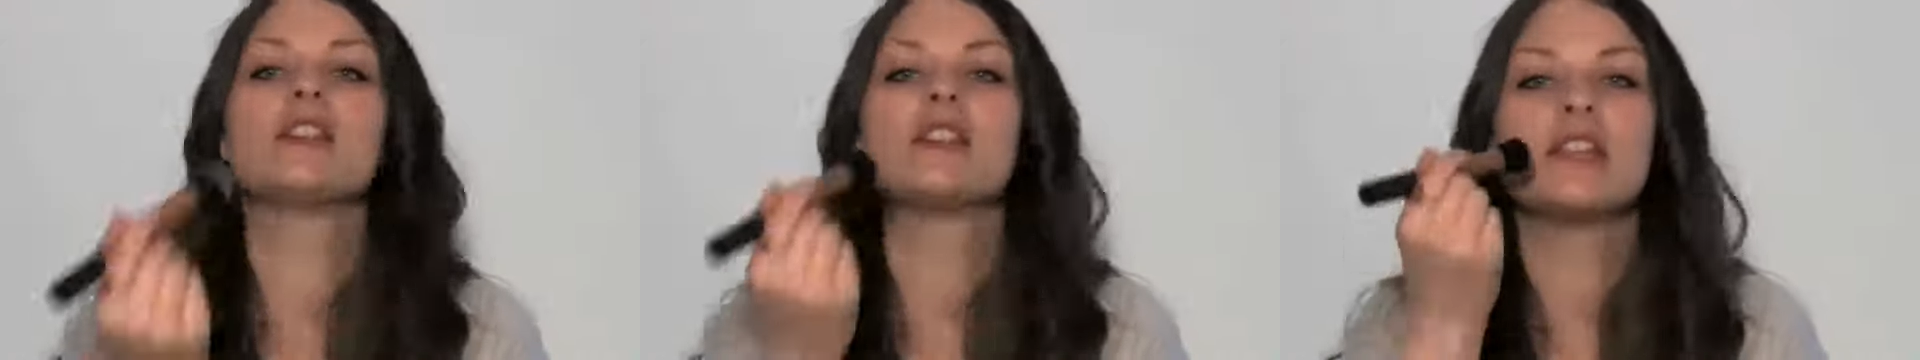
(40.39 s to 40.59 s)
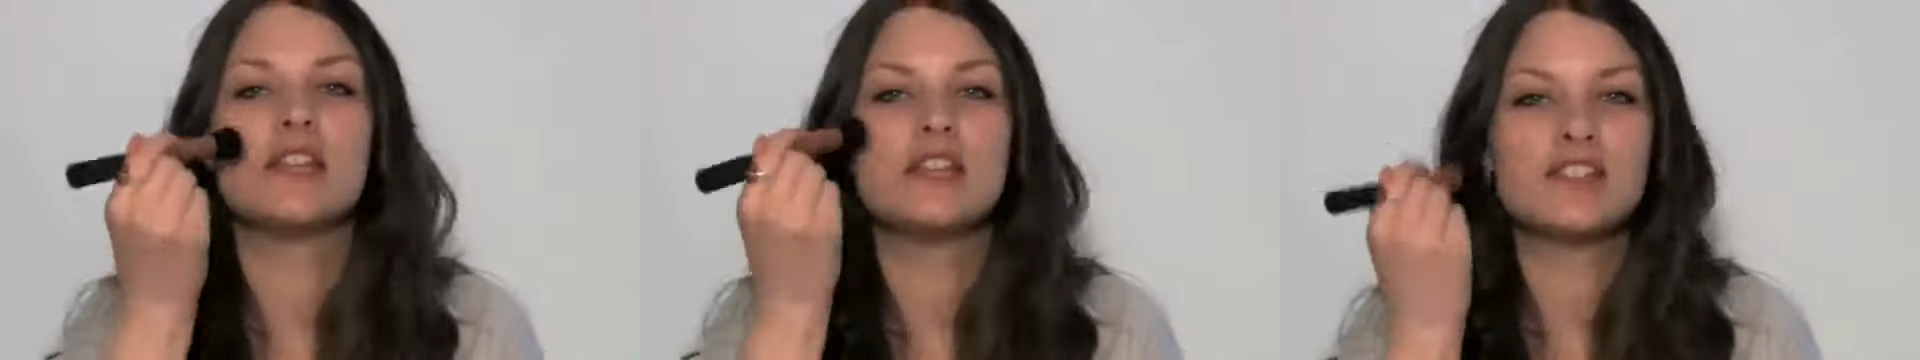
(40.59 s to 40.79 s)

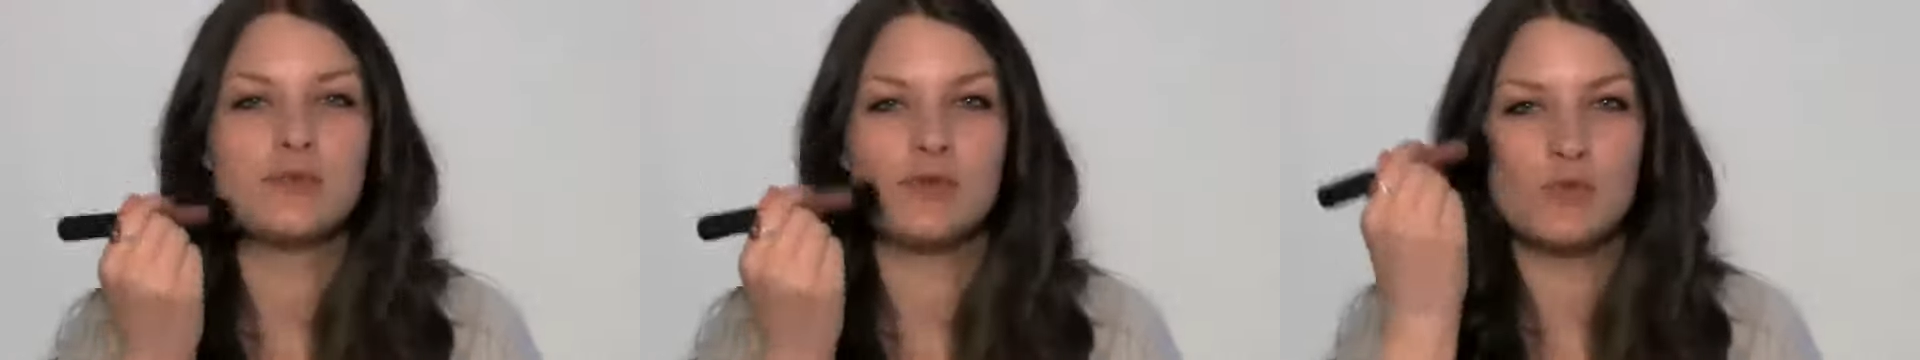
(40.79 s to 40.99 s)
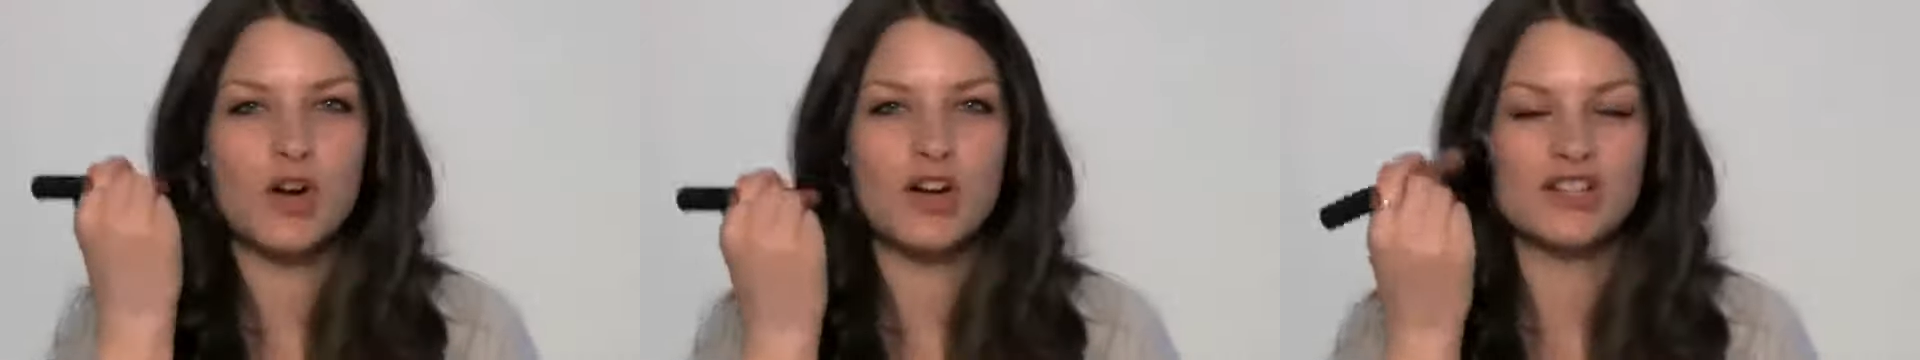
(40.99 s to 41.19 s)
that needs to
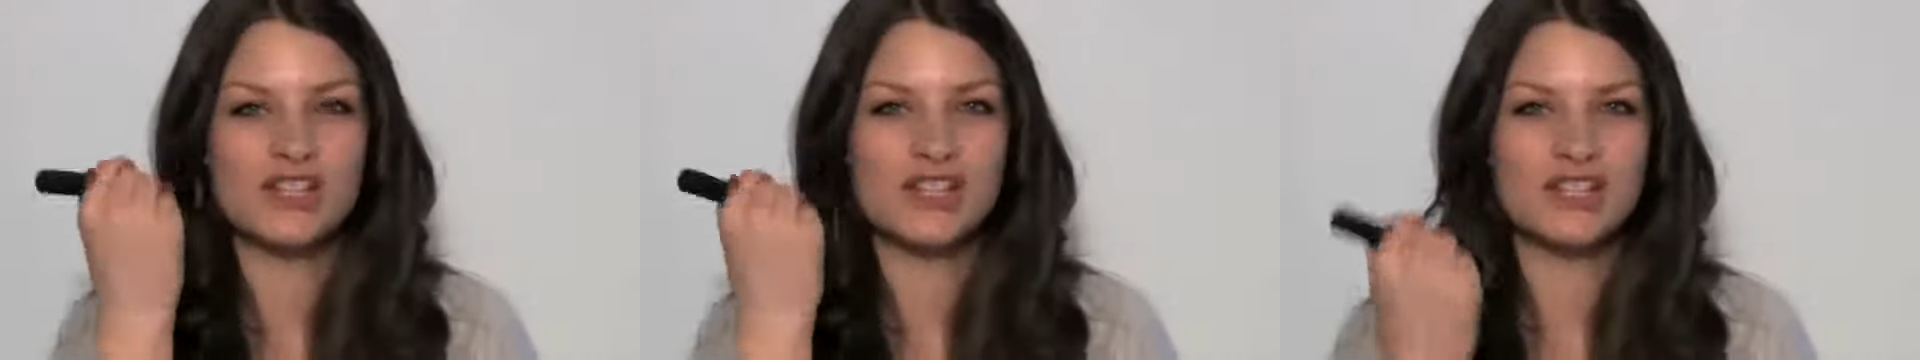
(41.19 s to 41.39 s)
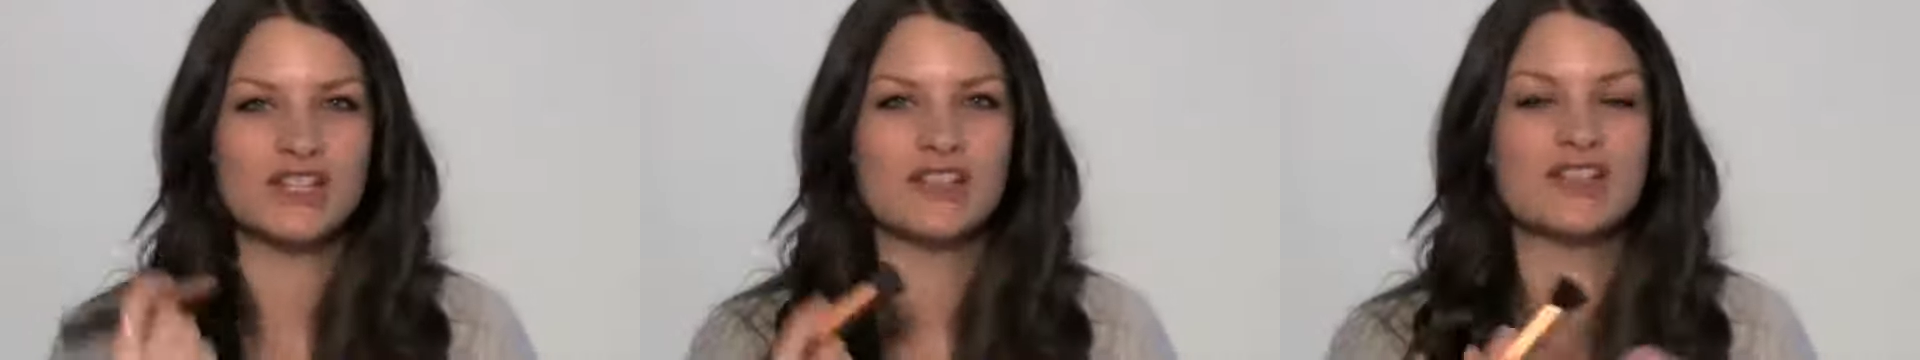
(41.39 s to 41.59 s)
be worked
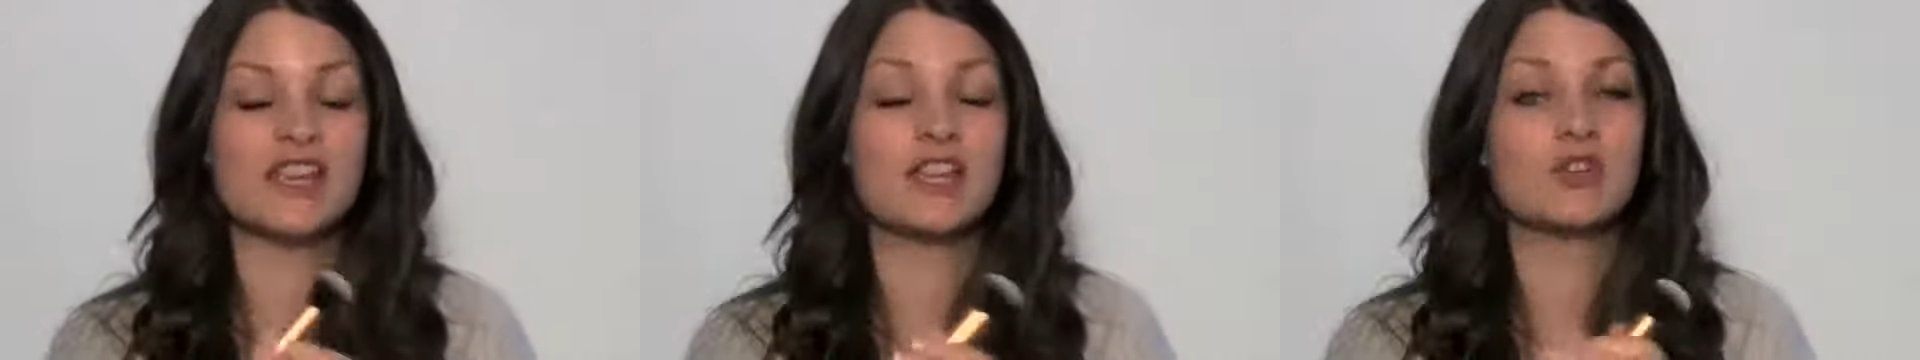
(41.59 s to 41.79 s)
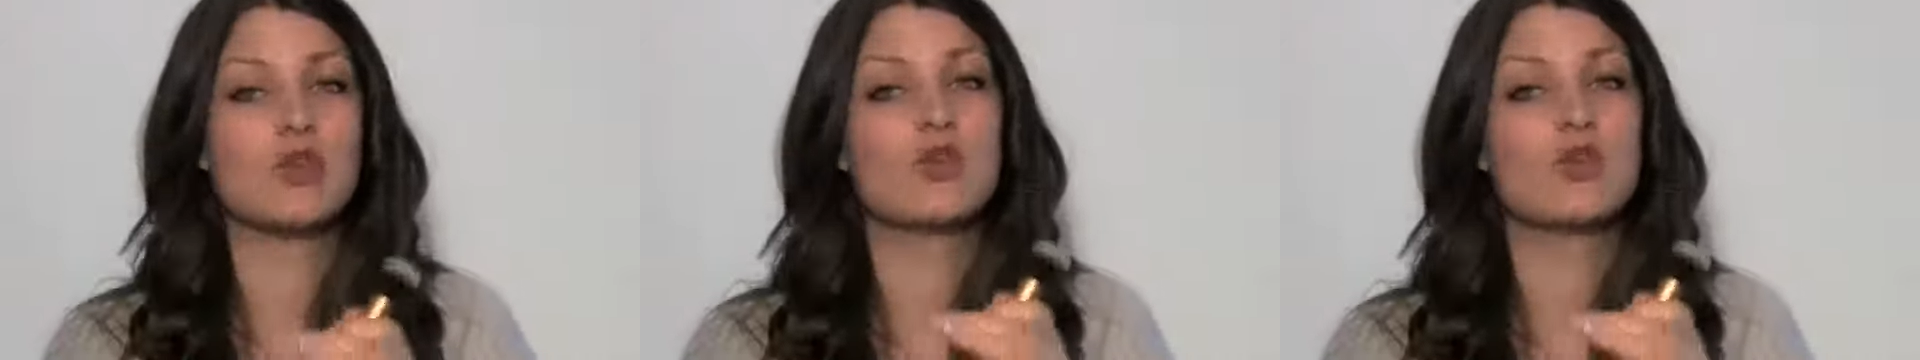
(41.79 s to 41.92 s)
into the skin,